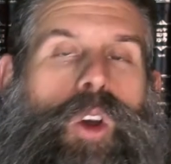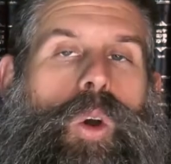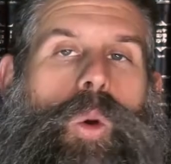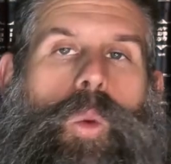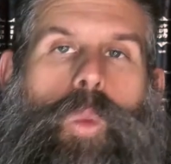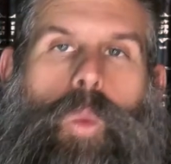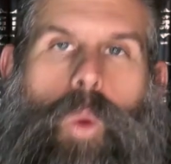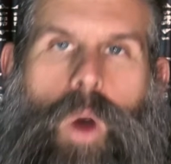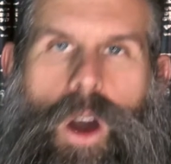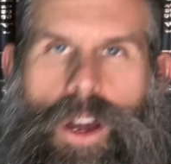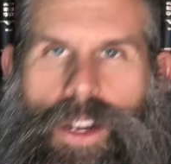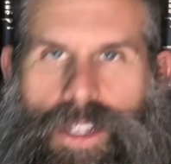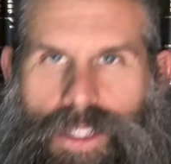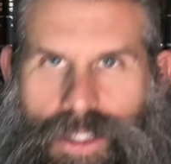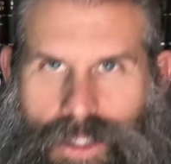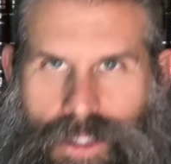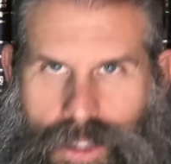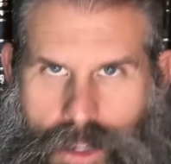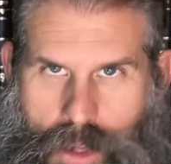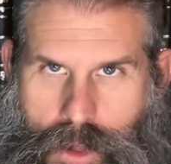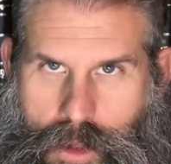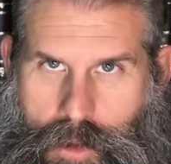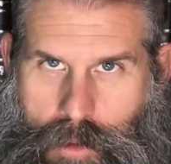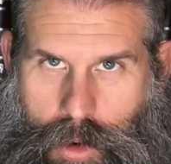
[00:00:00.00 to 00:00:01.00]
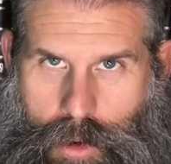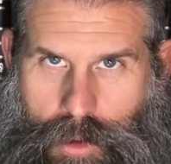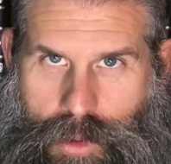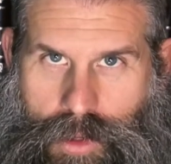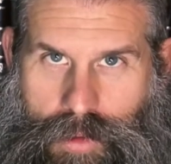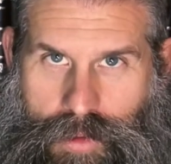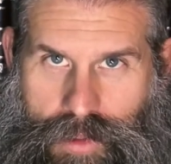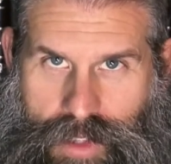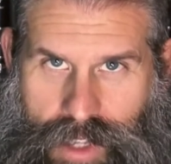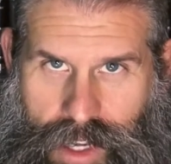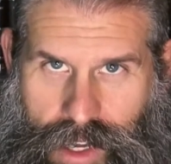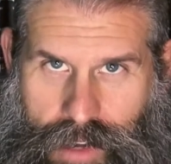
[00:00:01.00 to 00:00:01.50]
What is the throne
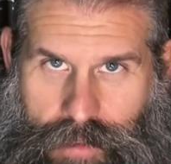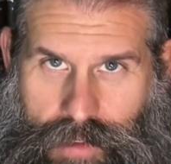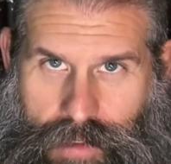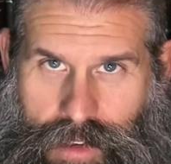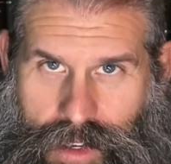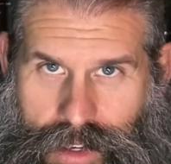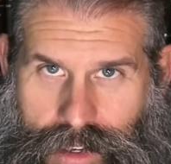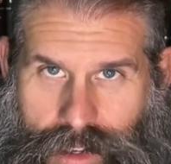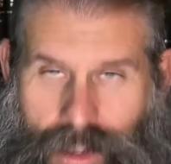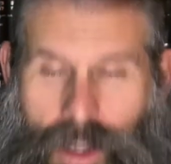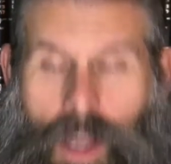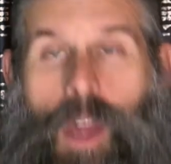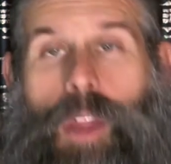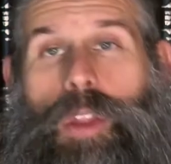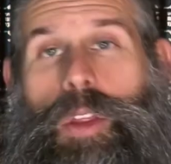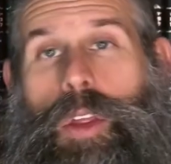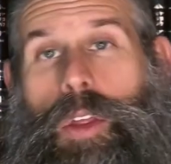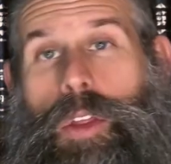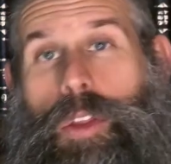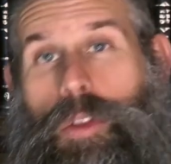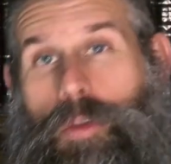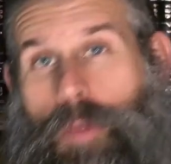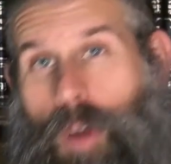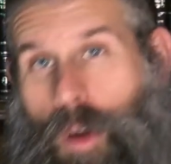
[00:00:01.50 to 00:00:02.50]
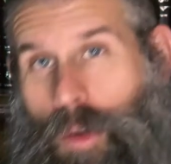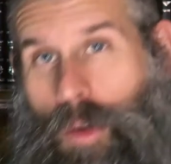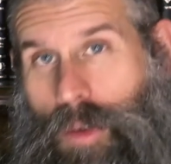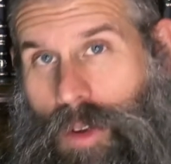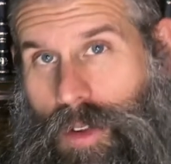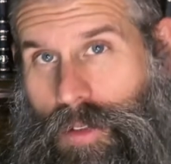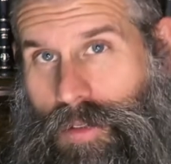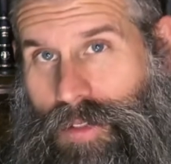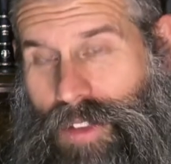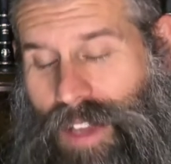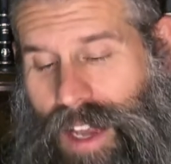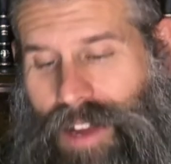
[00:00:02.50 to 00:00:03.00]
of David? The throne
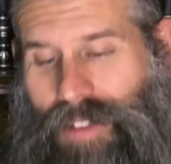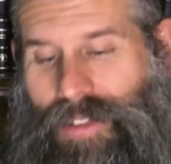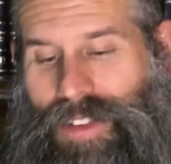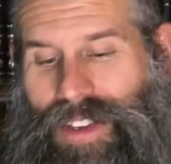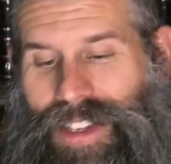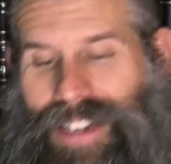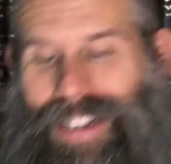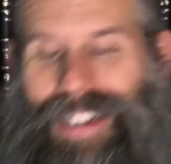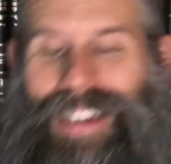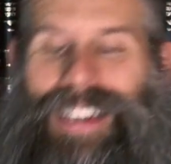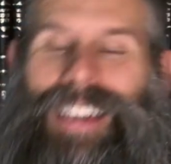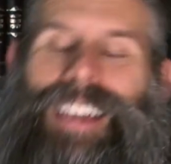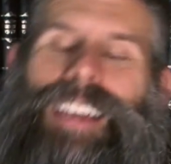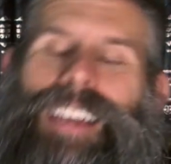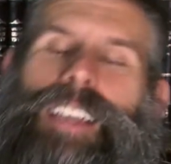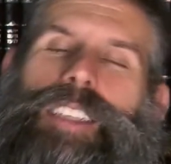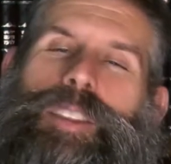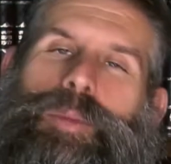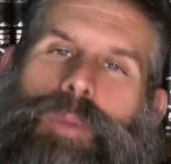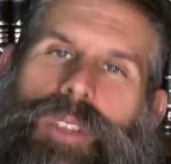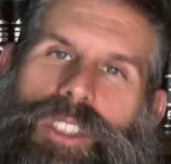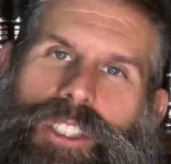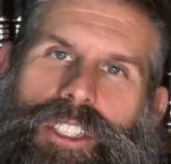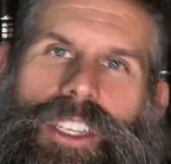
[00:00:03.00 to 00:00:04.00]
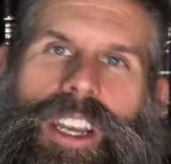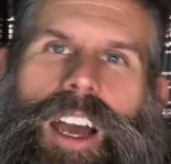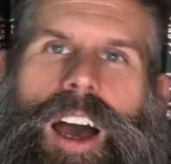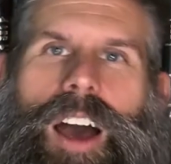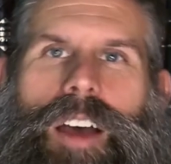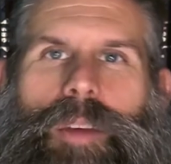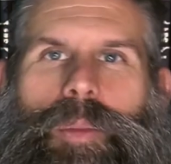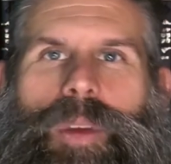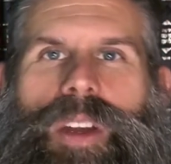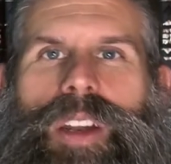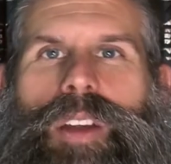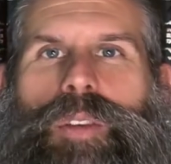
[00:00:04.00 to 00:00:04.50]
of David is
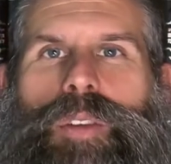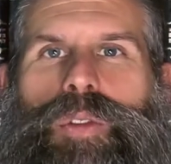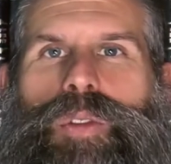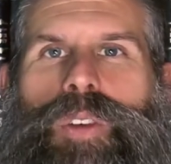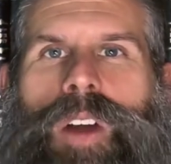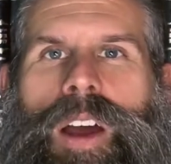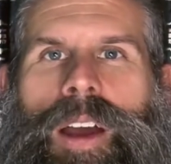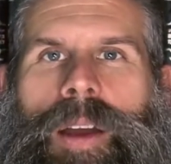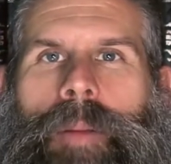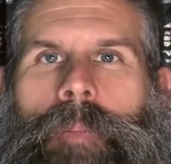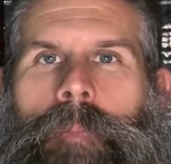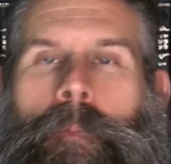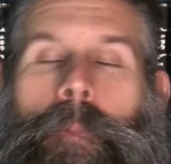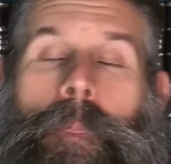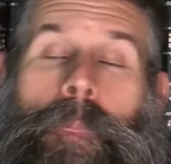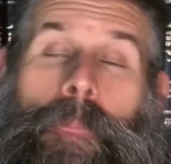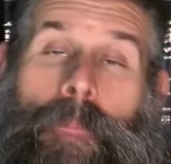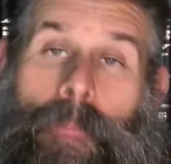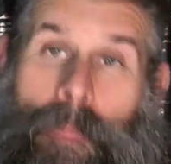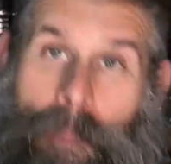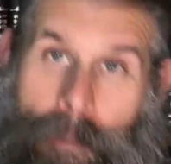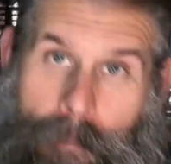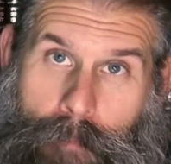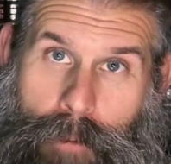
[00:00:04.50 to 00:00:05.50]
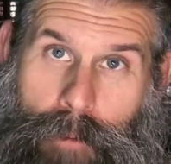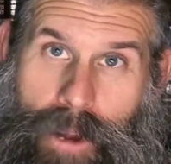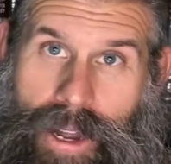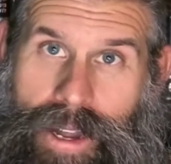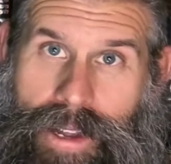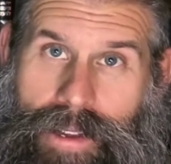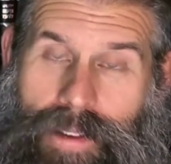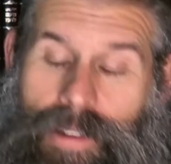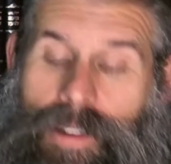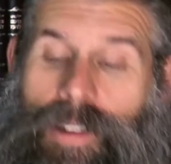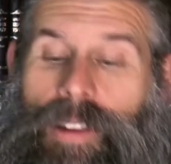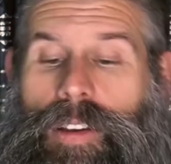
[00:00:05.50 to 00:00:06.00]
Mashiach ben Ephraim,
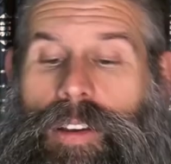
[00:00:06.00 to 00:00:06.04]
right?